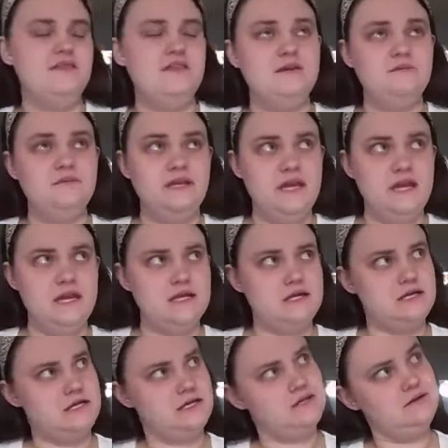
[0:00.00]
Then we
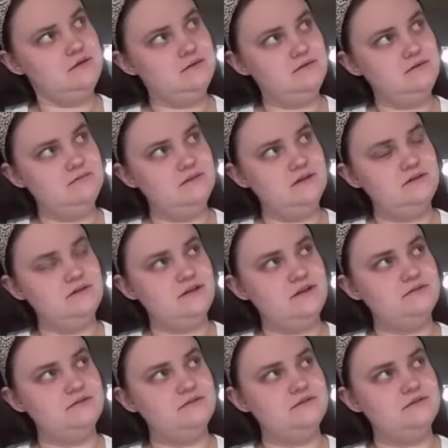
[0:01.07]
had, oh, there it
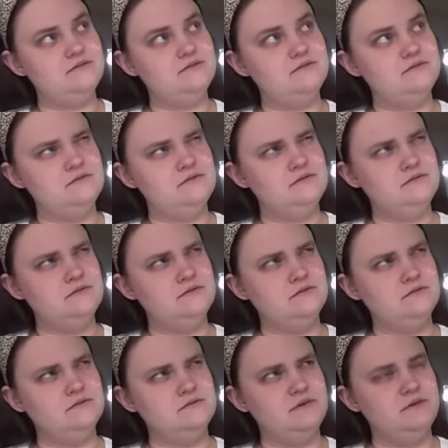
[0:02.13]
goes.
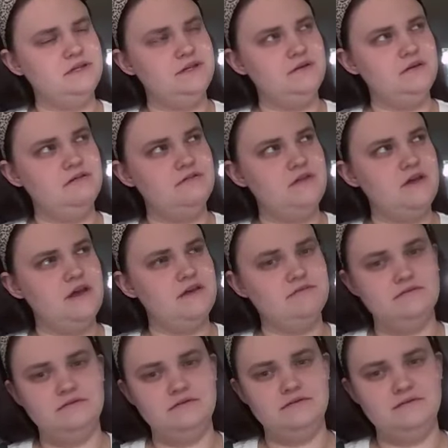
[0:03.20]
What did we do after that?
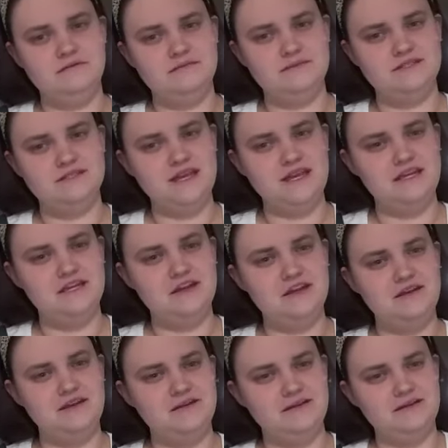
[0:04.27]
That's
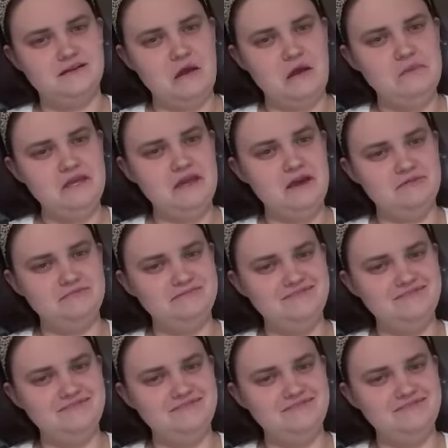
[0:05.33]
Katie. Help me out.